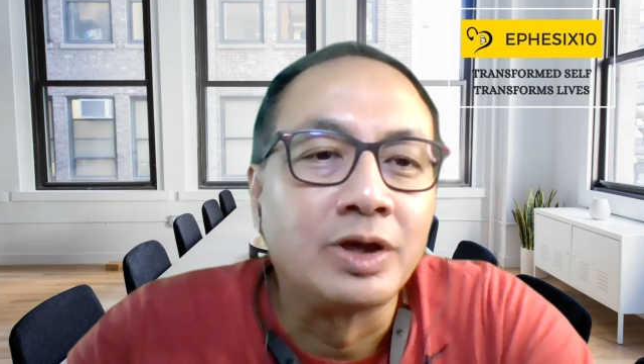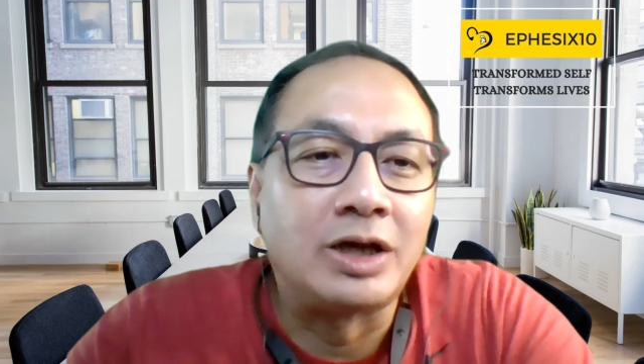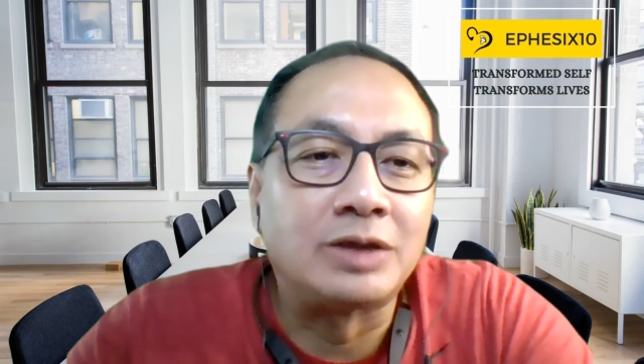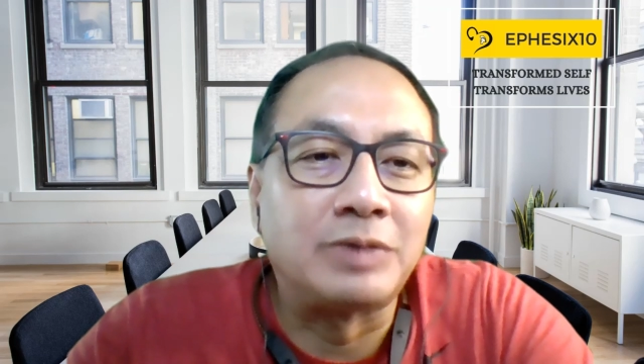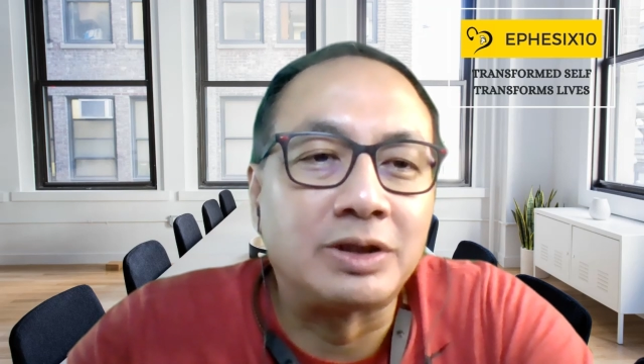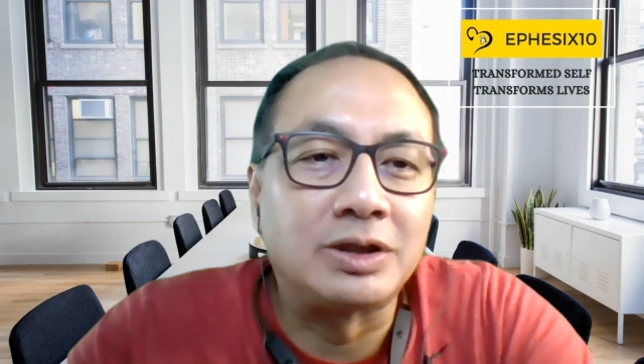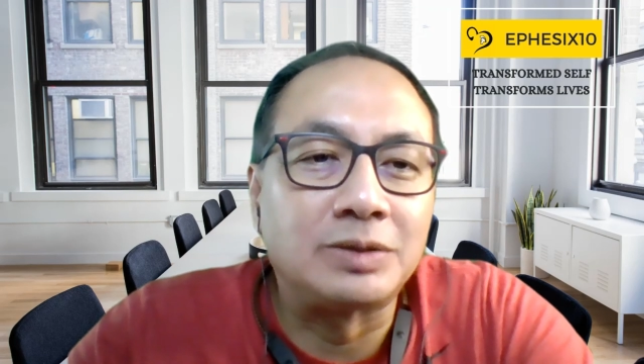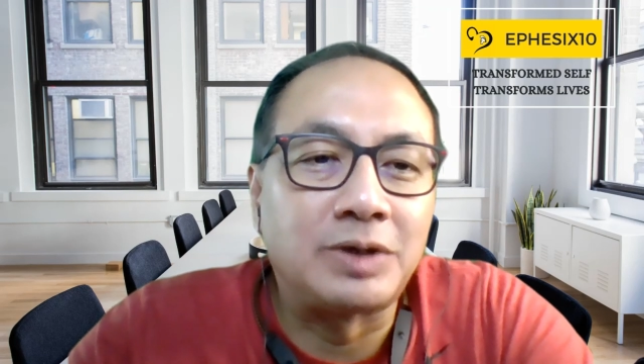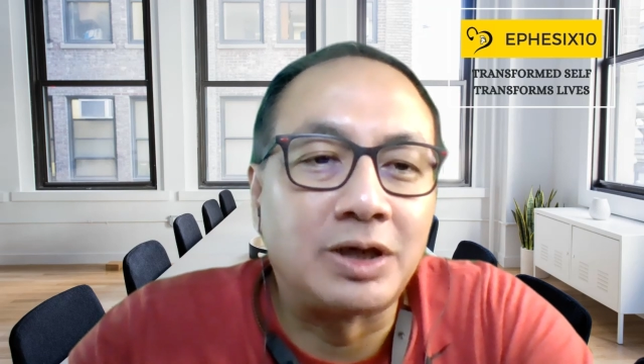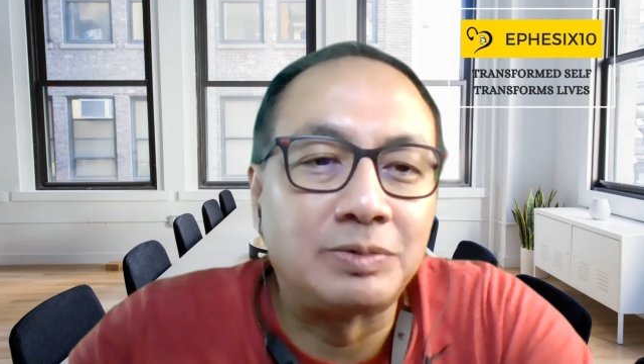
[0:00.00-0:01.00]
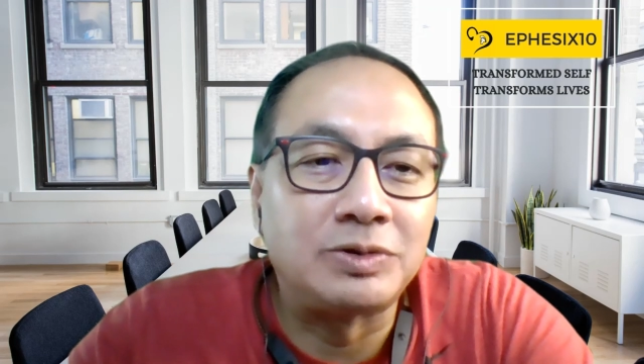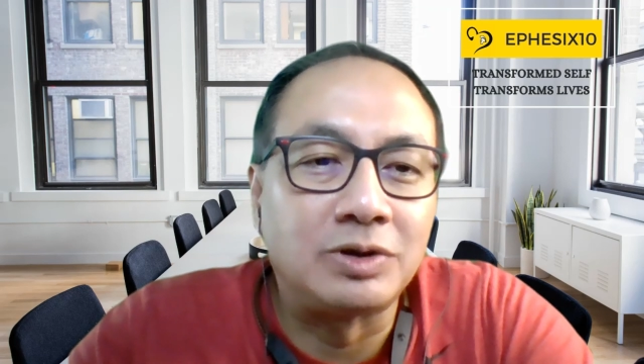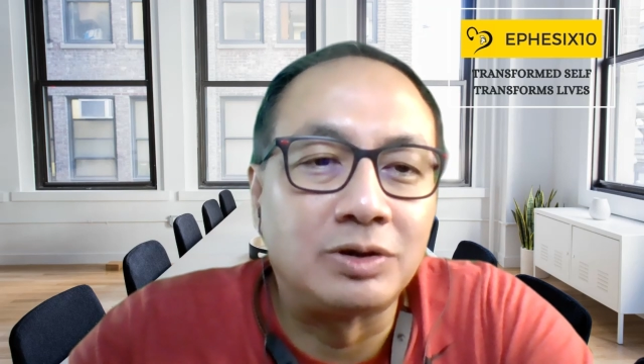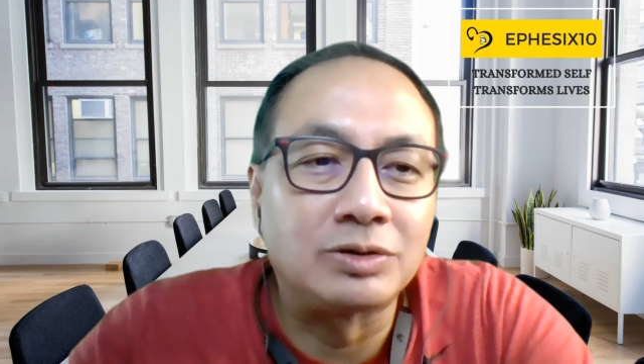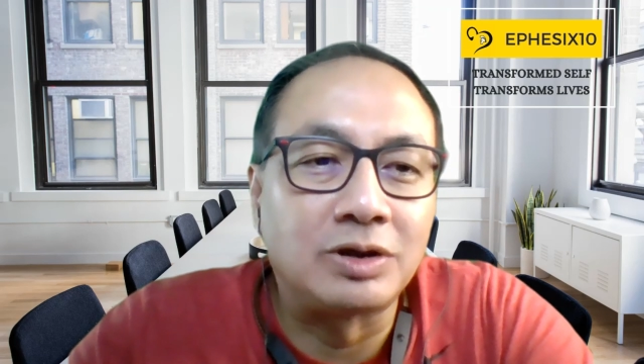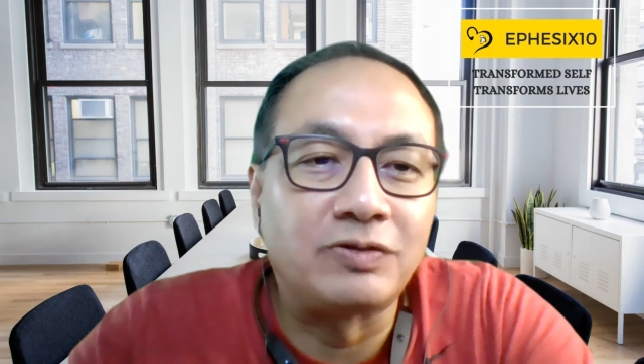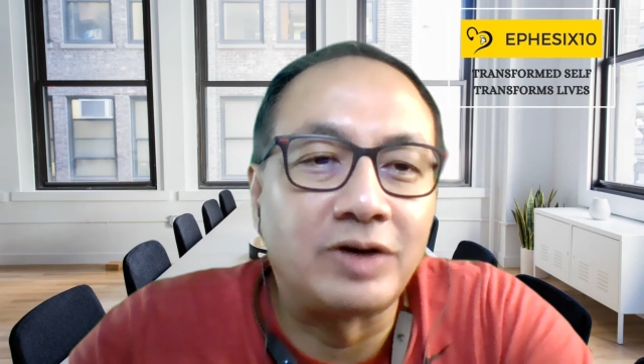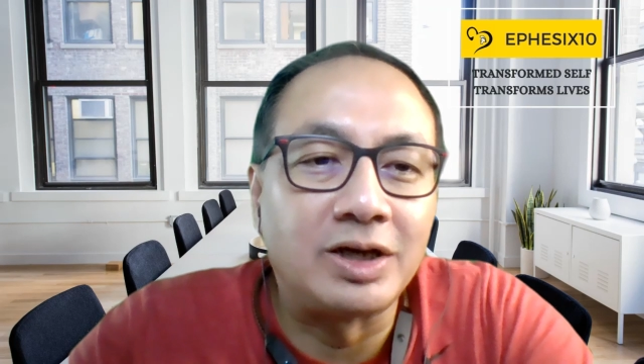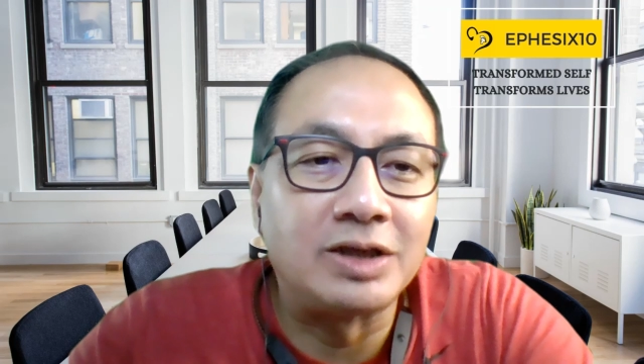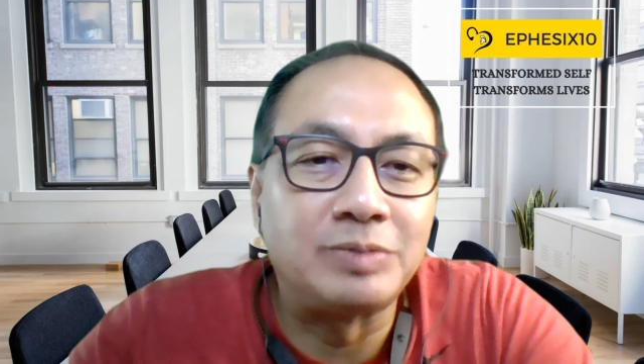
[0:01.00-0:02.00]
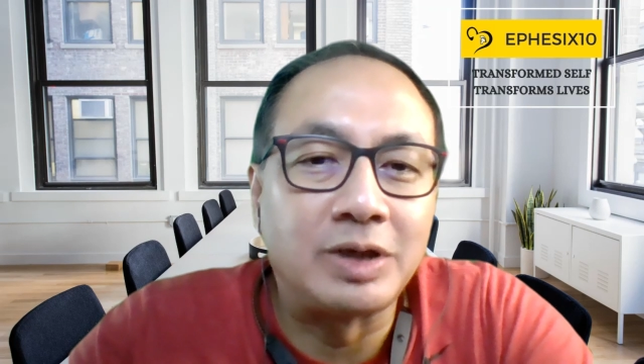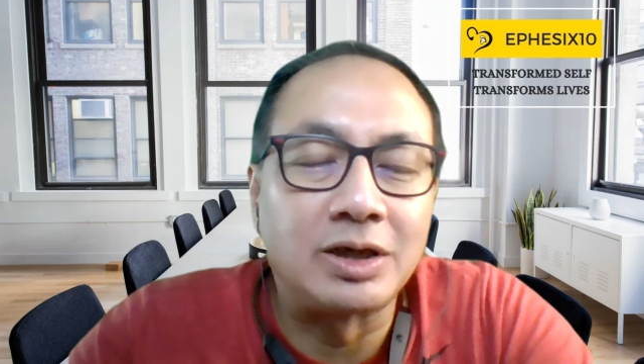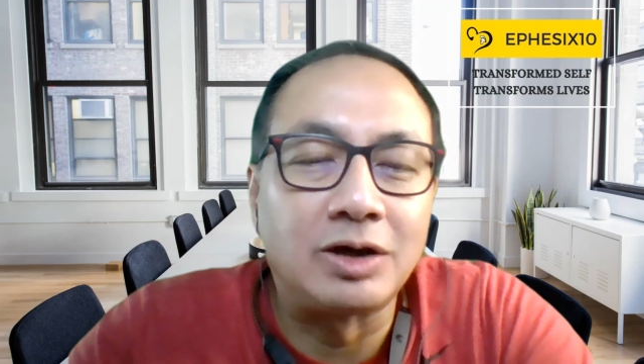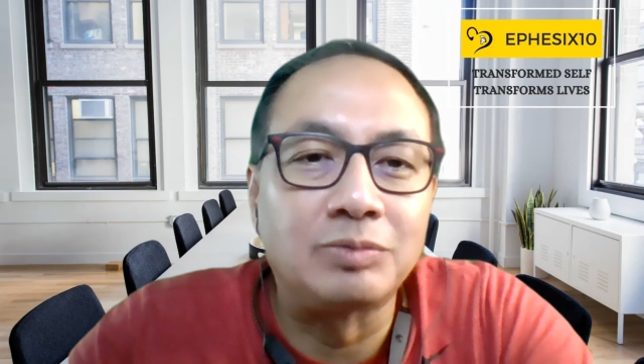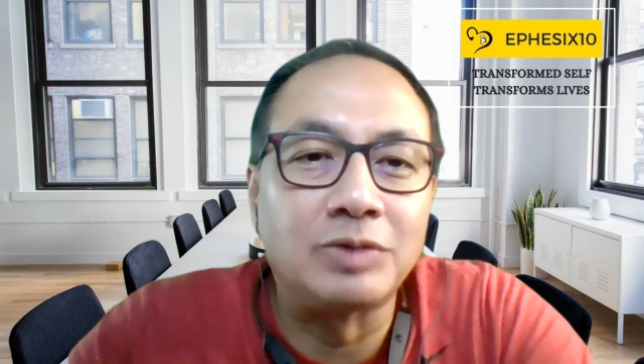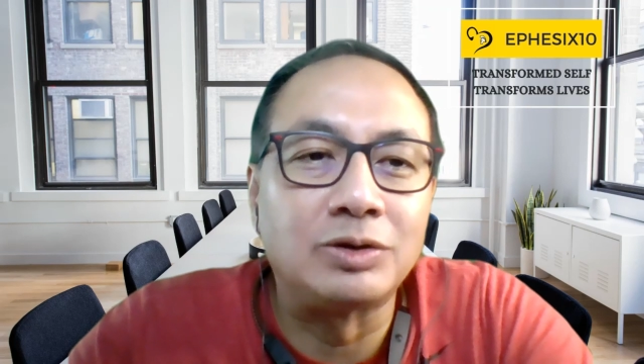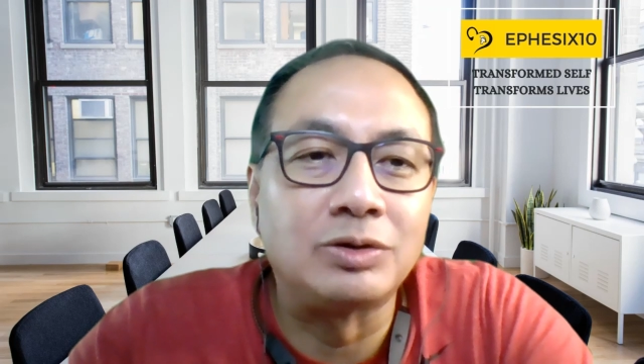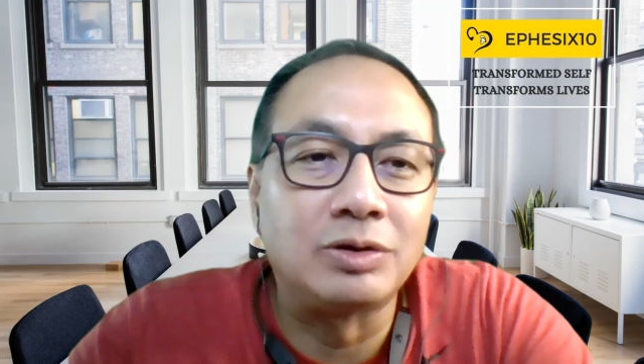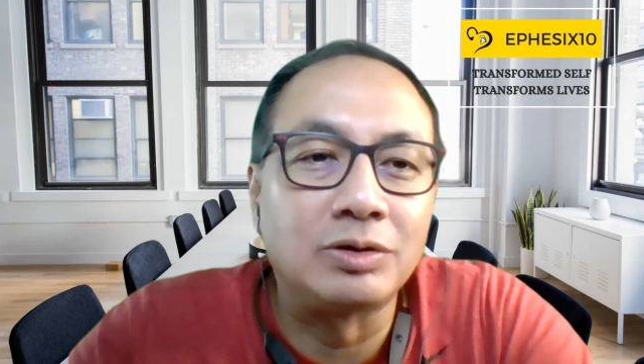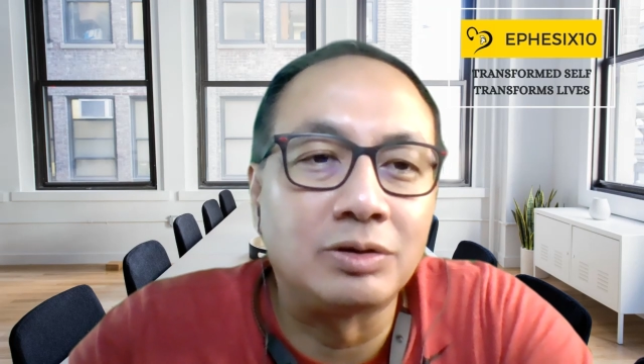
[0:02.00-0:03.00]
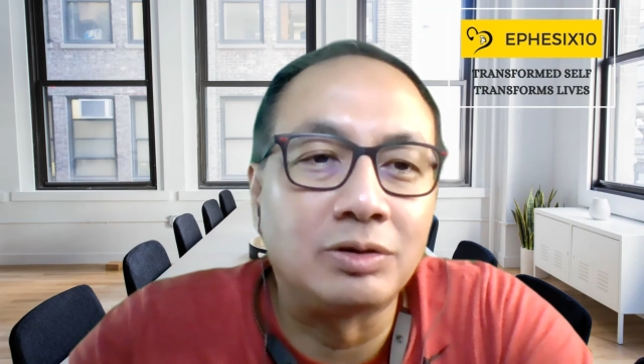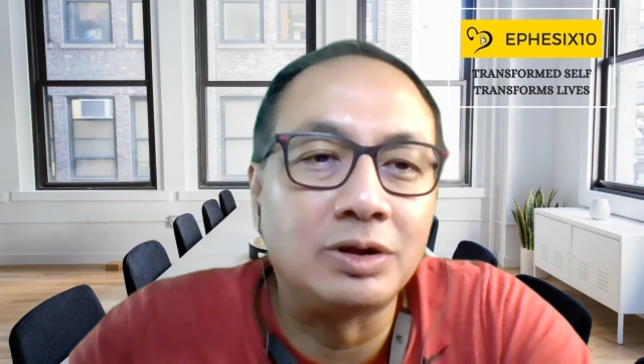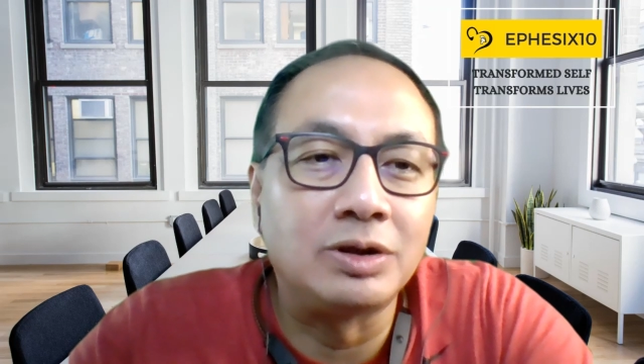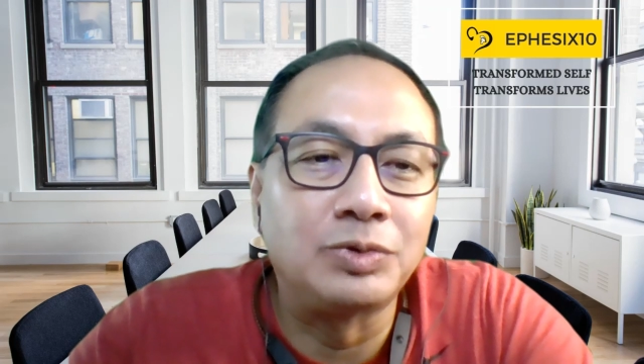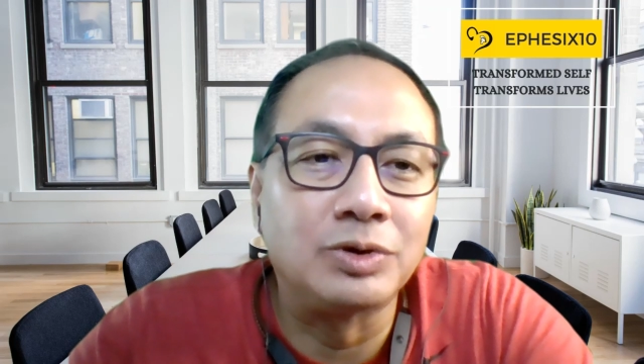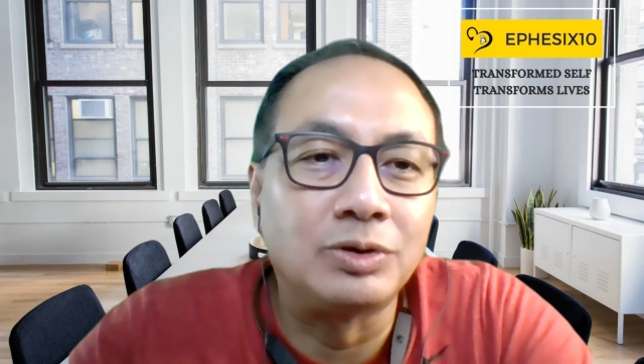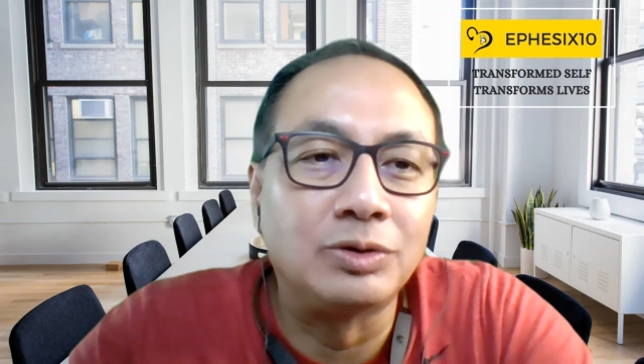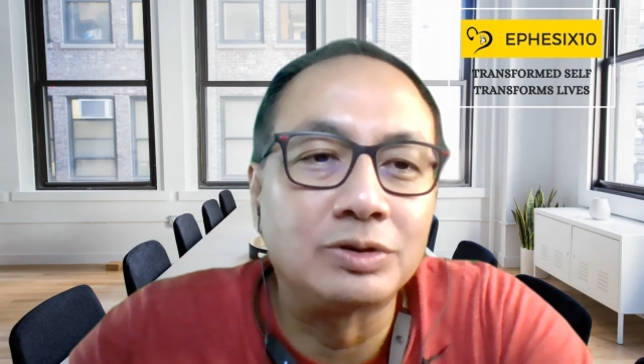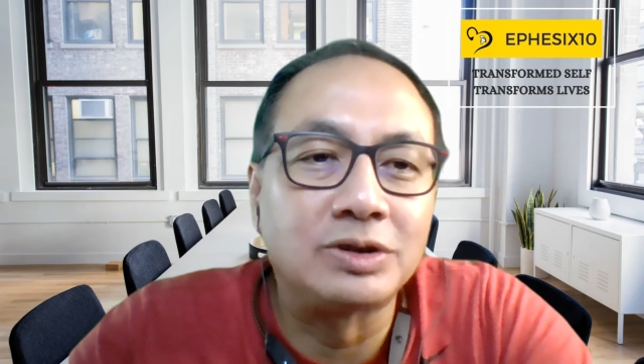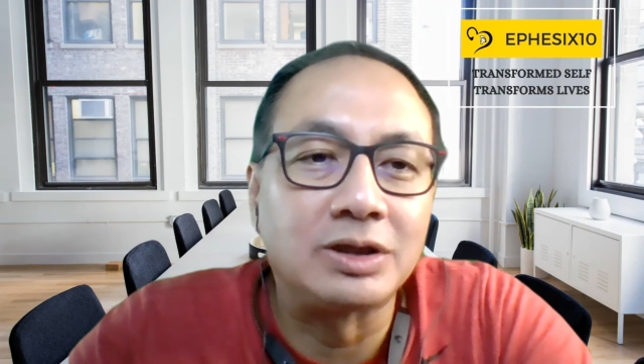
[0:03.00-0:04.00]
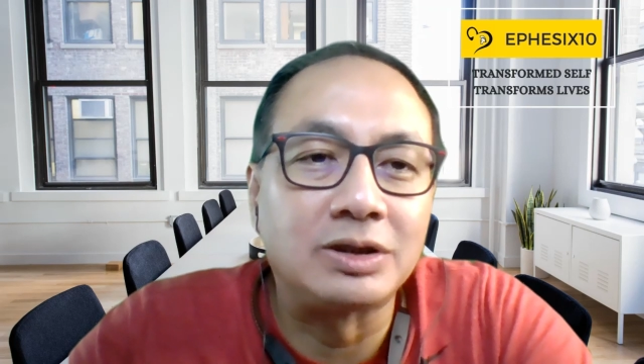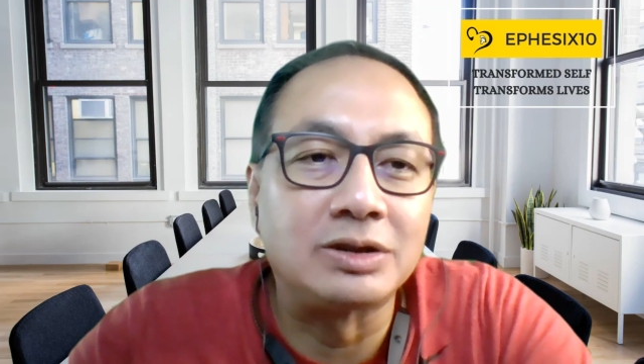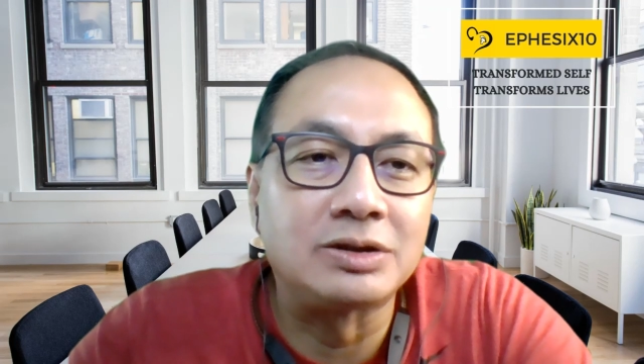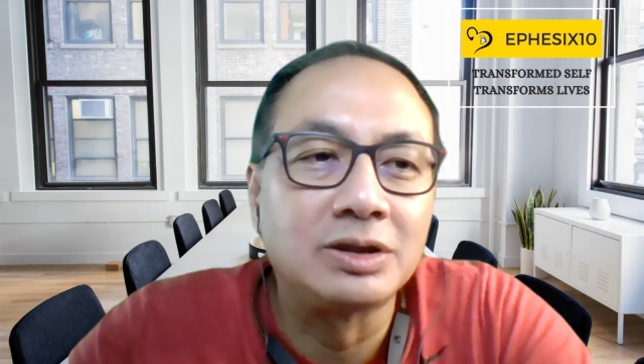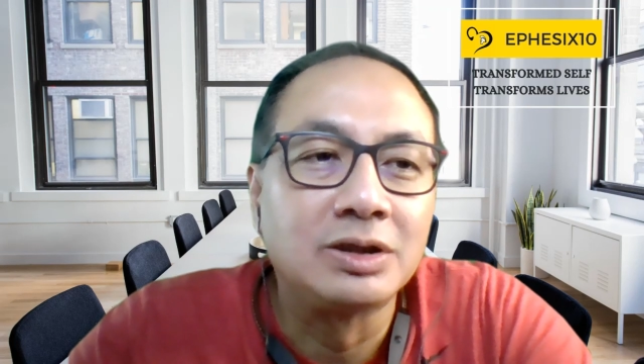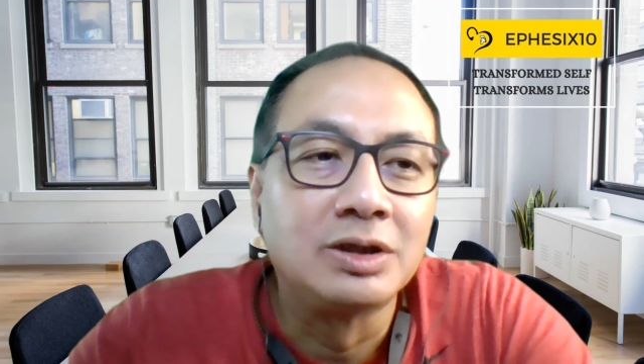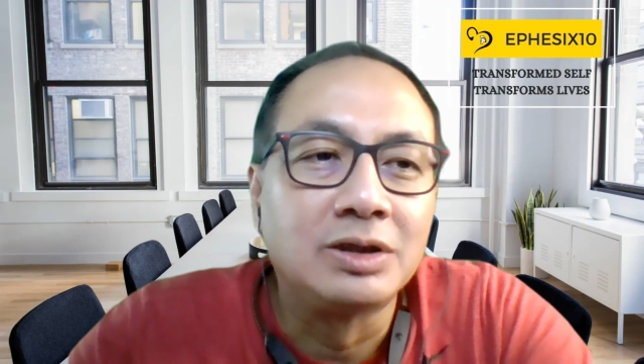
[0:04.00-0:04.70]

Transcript: As much as perhaps you also have finance background, but you only put those that is